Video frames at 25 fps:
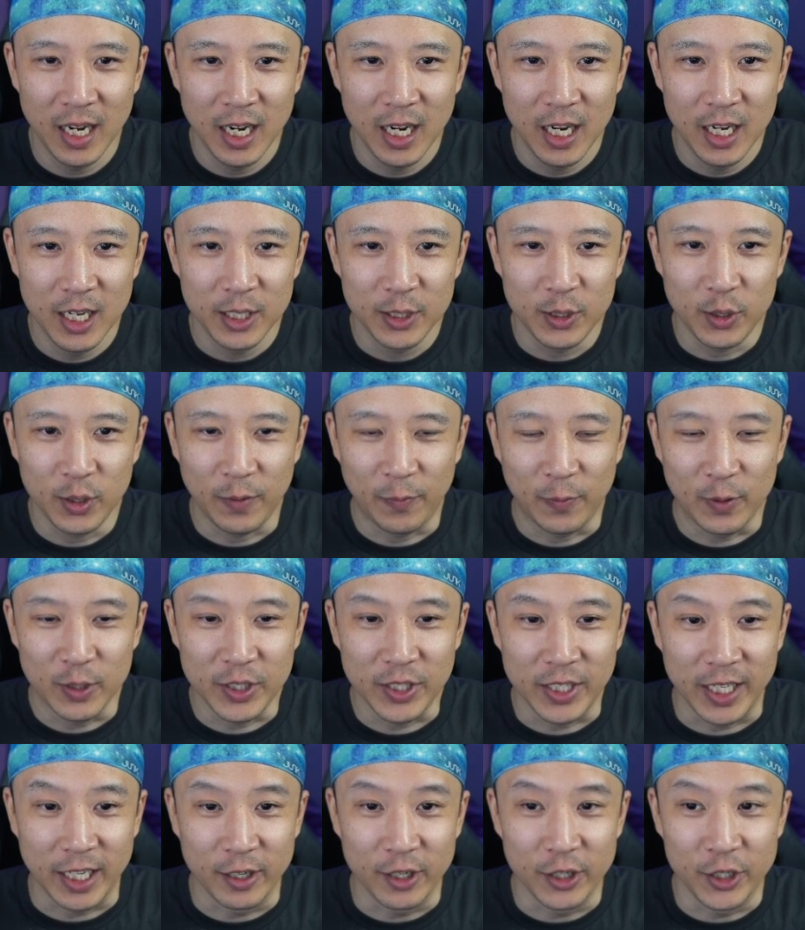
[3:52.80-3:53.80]
So the first
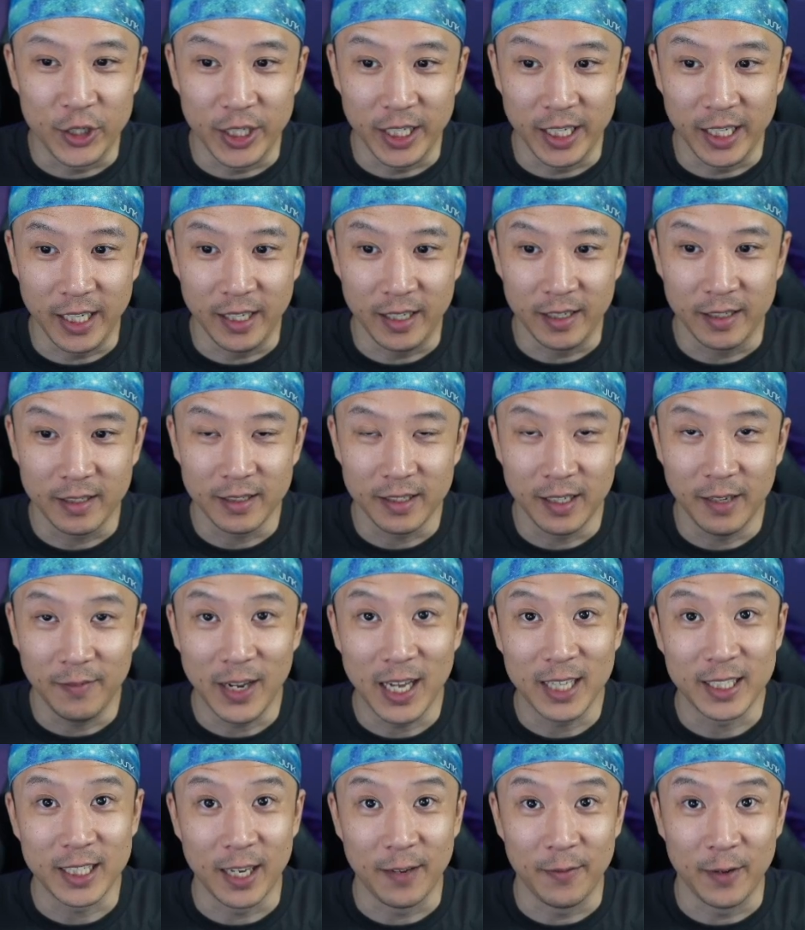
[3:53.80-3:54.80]
synergy of
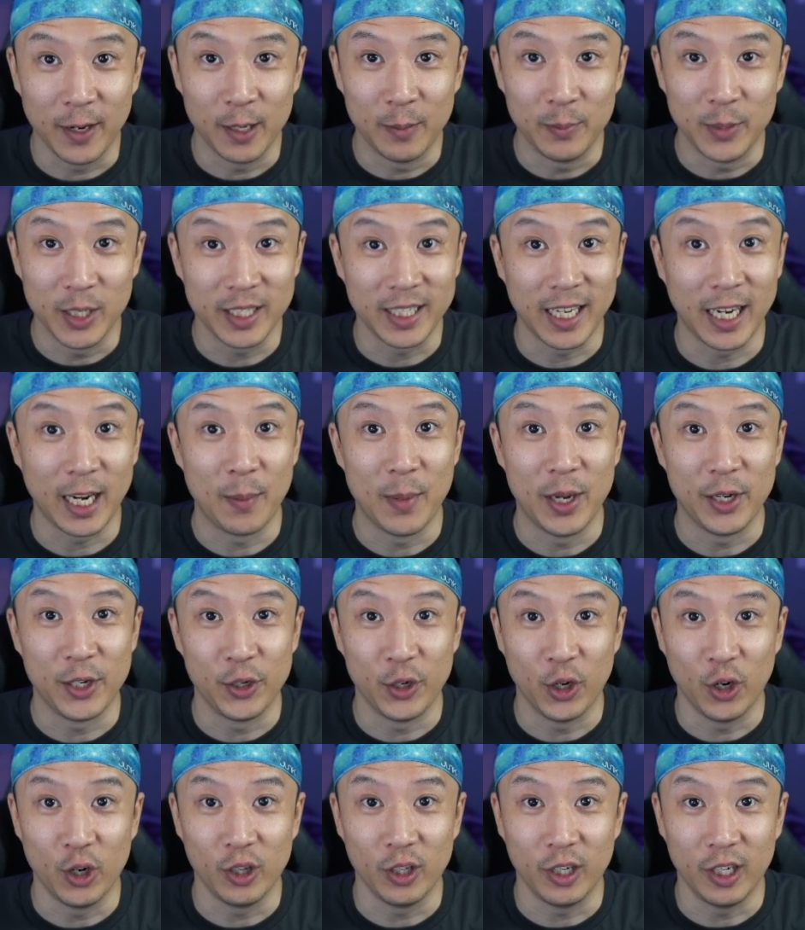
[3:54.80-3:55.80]
Anti-Venom, just like I mentioned
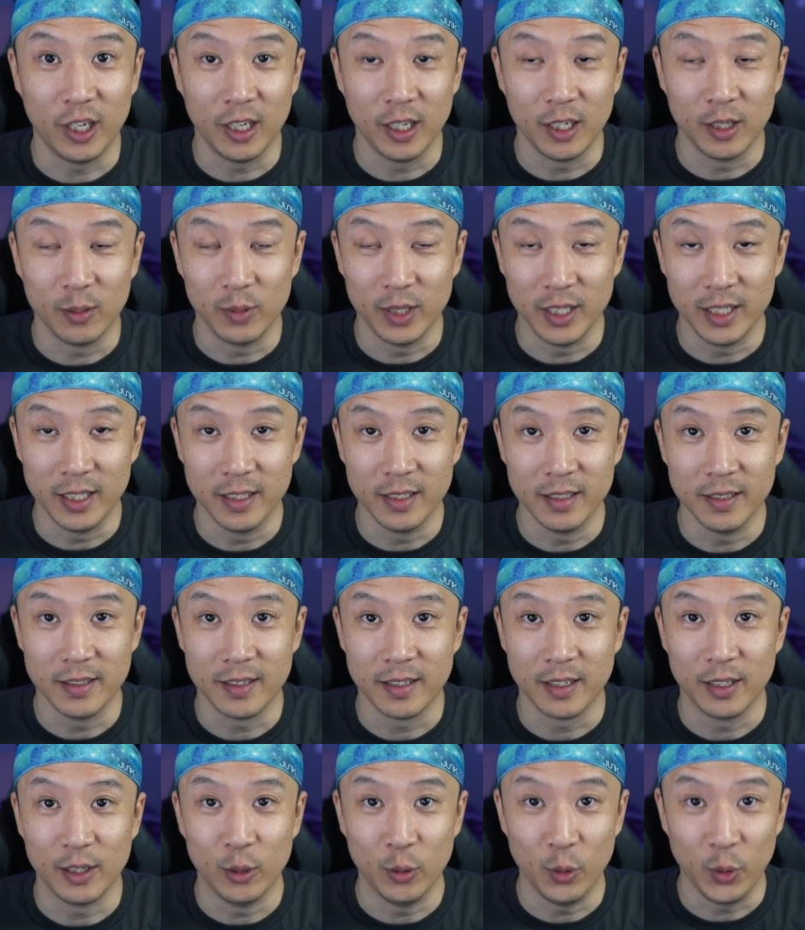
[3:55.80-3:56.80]
earlier, is
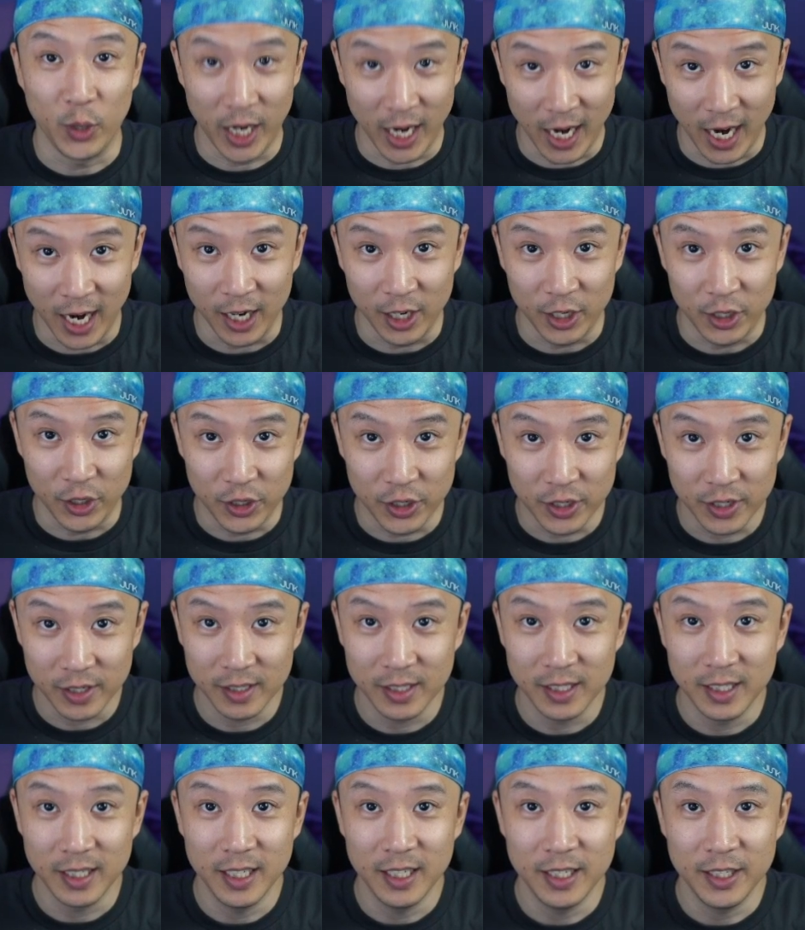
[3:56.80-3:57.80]
Luke Cage.
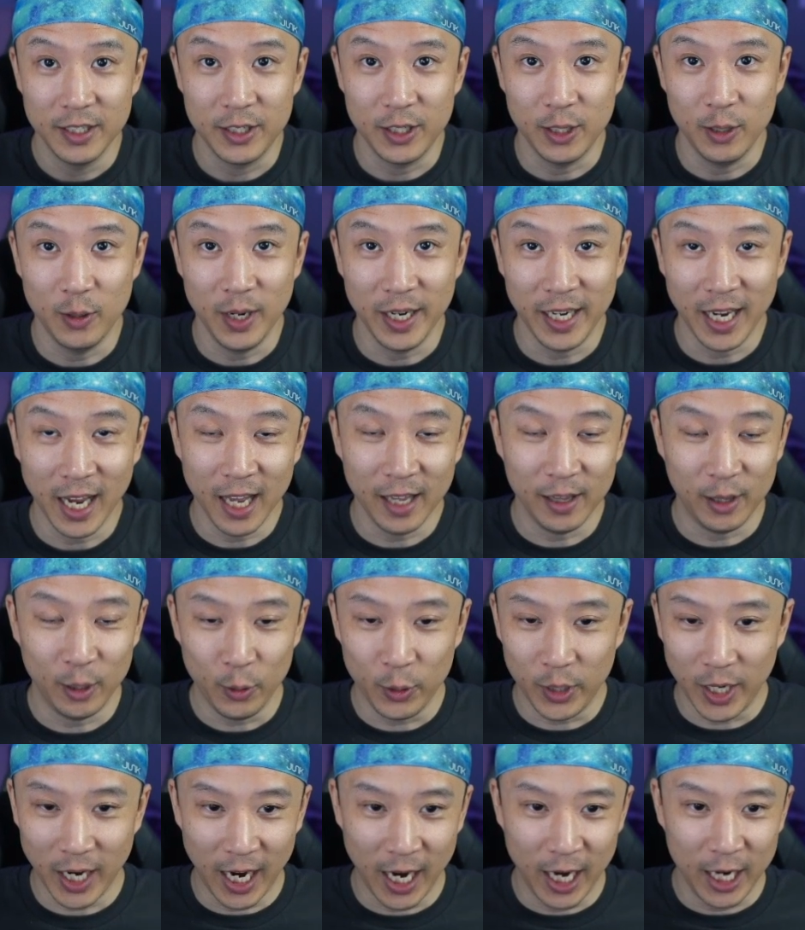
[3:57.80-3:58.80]
So again, Luke
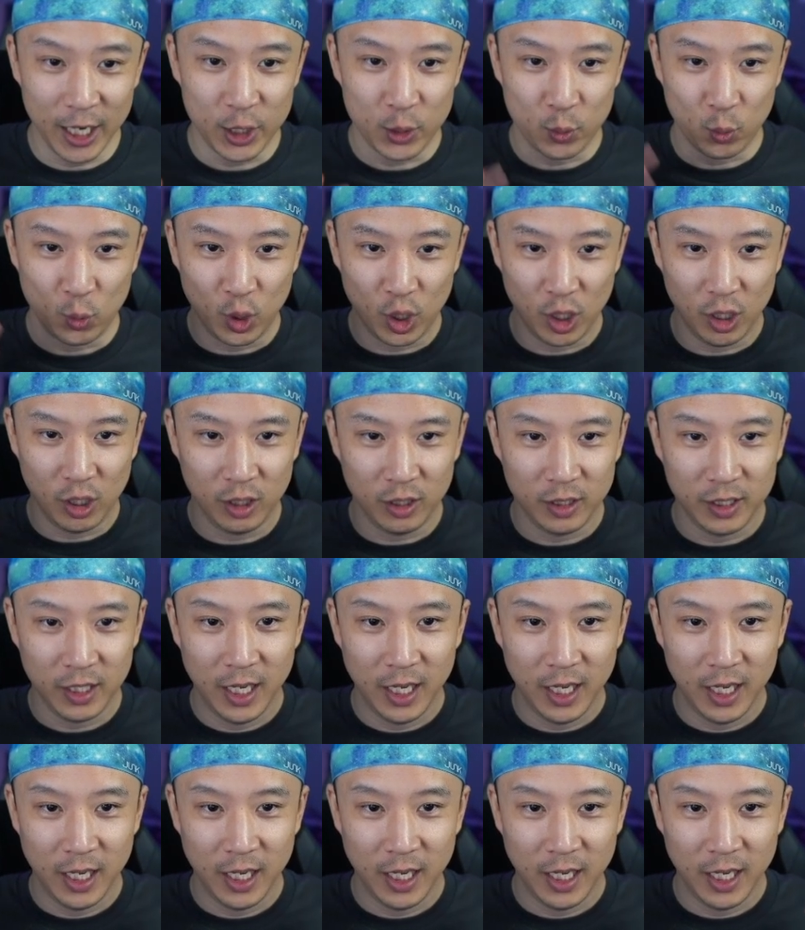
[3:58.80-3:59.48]
Cage will